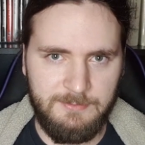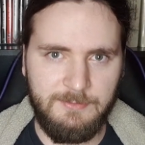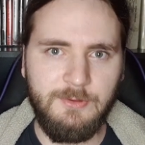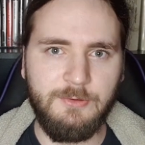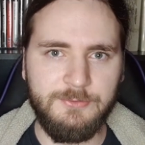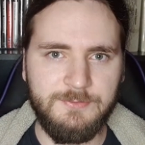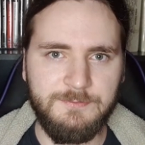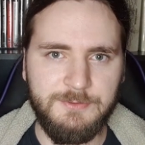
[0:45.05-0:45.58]

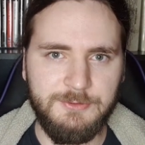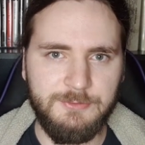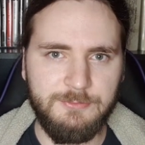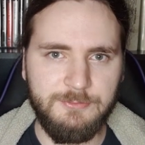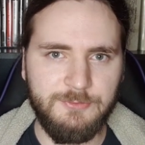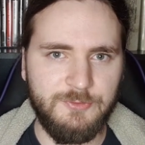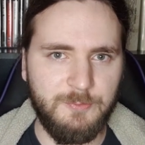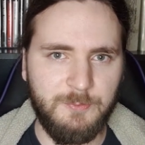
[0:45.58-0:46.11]
those of you
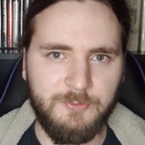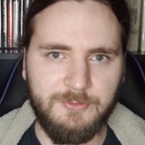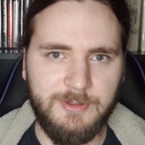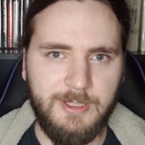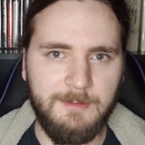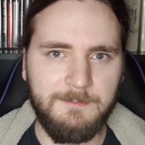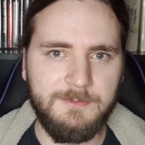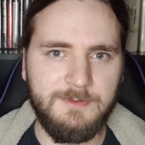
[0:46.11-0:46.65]
who
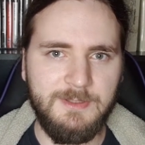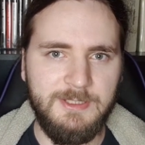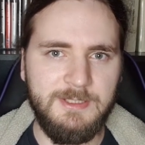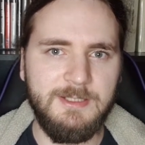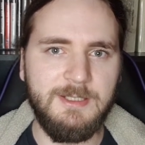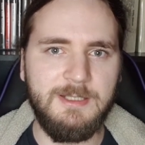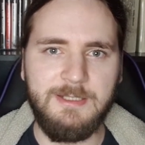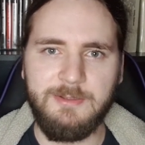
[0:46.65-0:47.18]
subscribed,
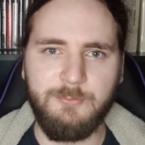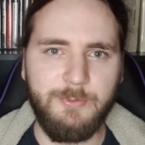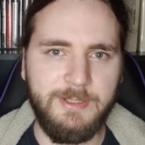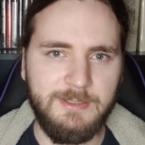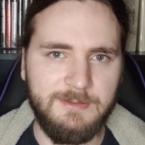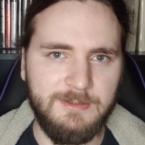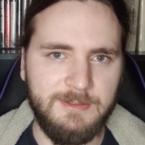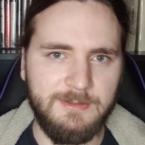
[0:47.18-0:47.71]
eagerly
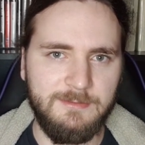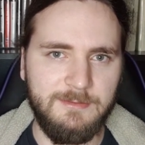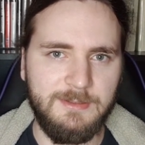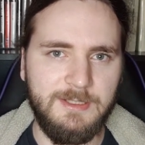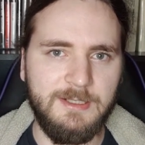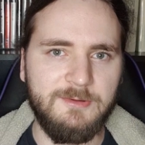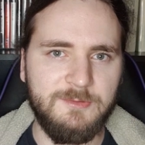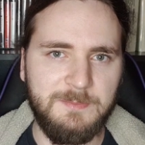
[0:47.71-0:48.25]
awaiting the
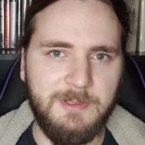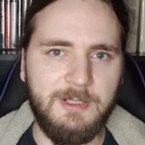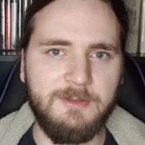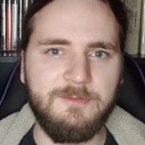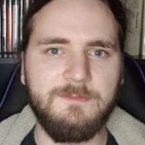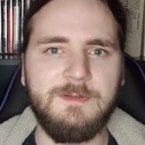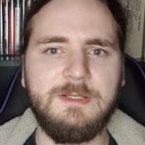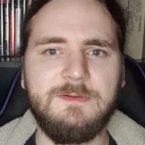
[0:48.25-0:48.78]
next
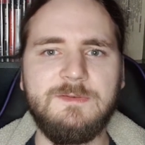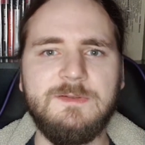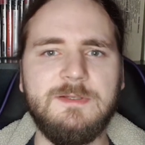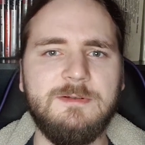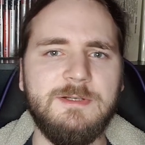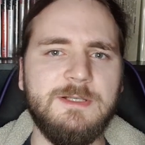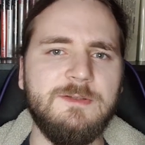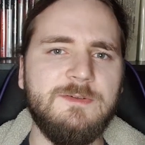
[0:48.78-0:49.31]
parts of these
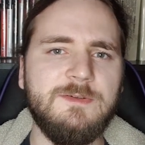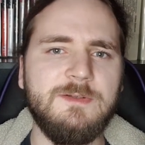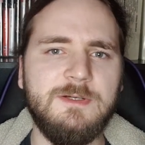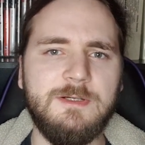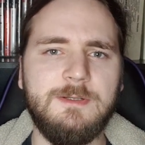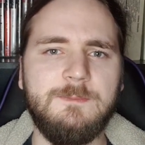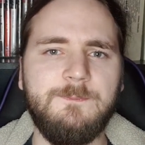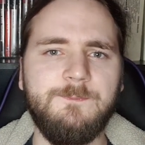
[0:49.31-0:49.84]
series,
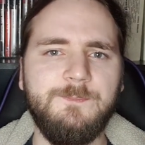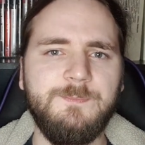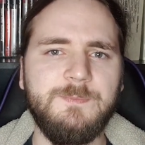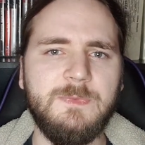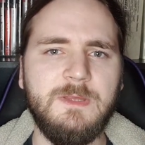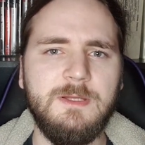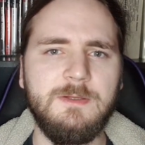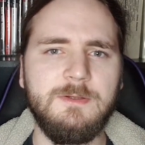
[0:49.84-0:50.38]
on
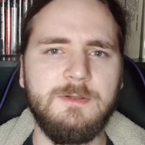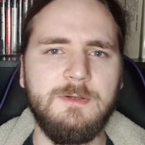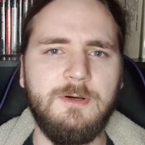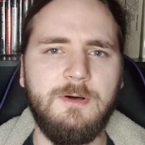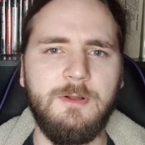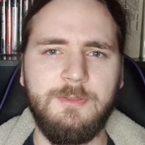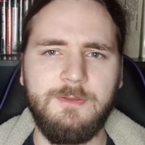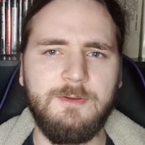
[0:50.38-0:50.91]

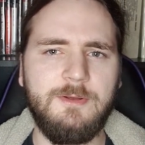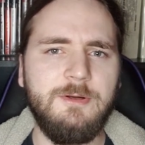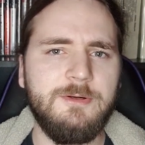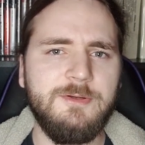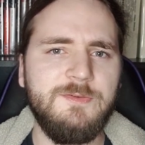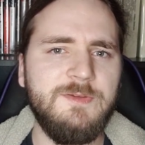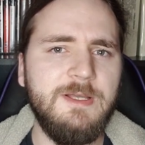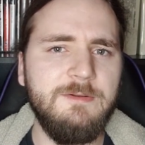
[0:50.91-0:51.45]
the
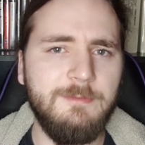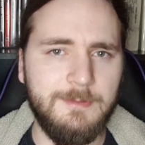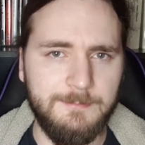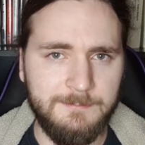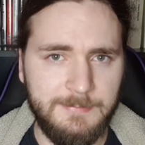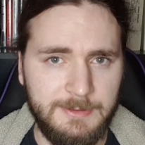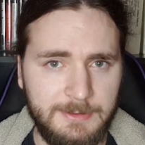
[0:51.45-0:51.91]
current state of them.